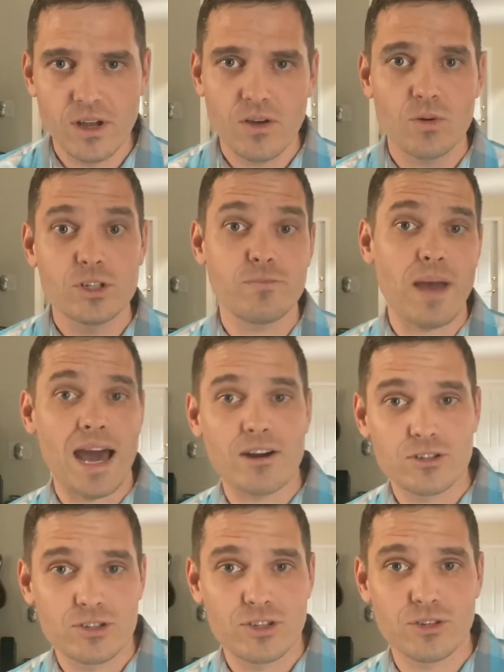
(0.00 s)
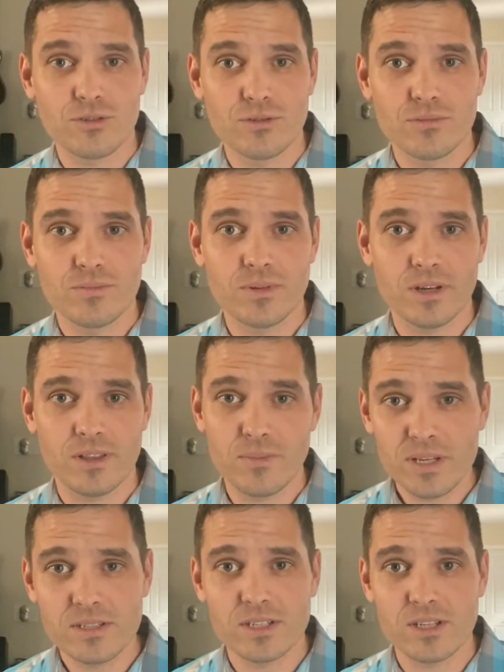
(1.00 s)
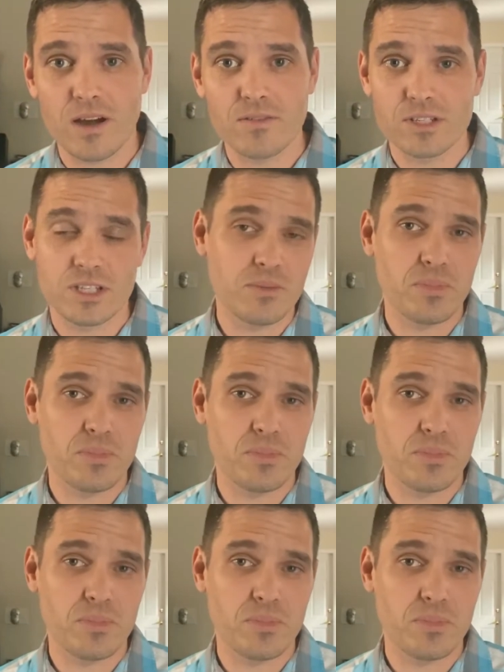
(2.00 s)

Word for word: which matters to uh, the business obviously,